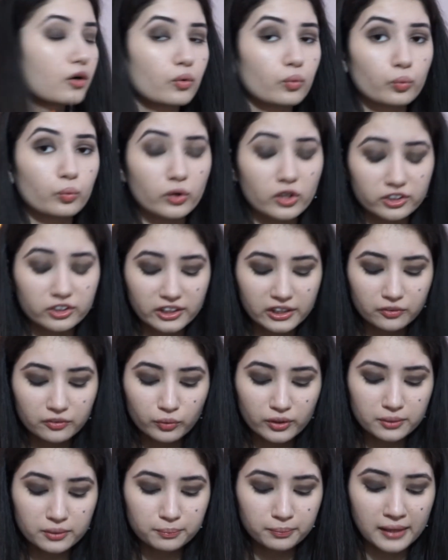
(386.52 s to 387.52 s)
Working
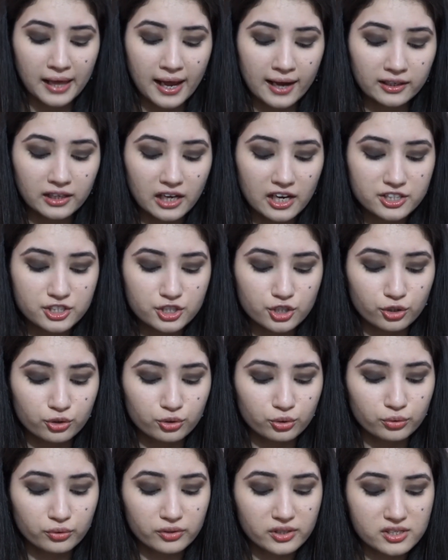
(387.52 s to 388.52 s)
with black
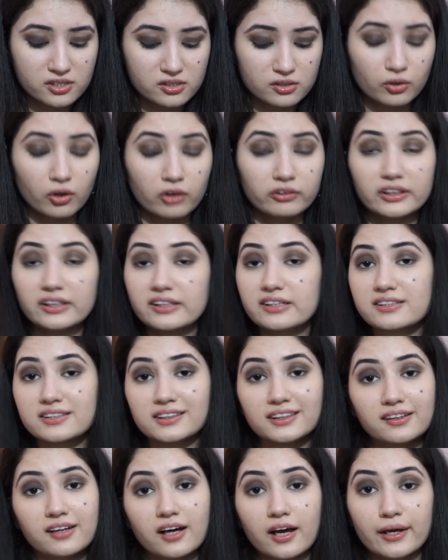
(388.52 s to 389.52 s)
eyeshadow is not easy,
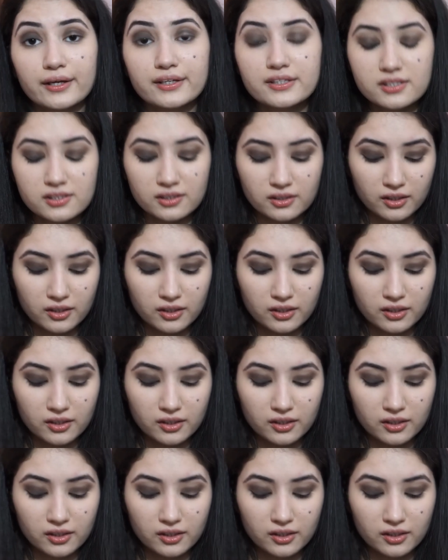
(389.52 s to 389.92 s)
guys.